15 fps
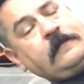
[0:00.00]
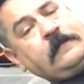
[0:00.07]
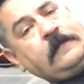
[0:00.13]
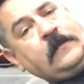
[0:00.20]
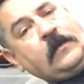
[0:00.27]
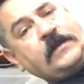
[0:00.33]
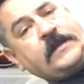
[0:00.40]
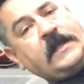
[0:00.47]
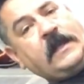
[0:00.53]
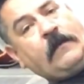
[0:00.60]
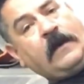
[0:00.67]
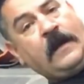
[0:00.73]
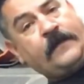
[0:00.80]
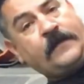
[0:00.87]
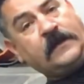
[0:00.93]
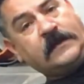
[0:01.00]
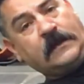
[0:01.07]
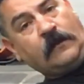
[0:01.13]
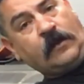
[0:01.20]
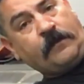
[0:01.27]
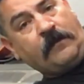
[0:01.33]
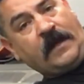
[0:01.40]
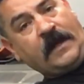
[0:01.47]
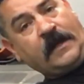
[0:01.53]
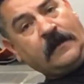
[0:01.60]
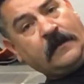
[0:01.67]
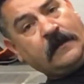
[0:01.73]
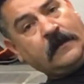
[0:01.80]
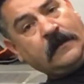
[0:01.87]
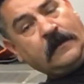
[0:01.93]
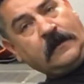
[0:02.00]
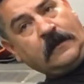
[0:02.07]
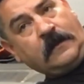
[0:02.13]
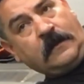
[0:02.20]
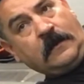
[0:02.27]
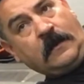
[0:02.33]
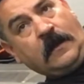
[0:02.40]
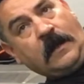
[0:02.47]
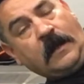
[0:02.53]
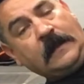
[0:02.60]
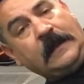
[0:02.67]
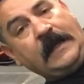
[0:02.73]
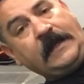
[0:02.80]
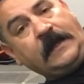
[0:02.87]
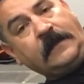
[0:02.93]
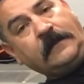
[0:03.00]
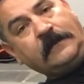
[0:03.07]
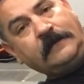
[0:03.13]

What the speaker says: noticing how I have to deal with my lighting.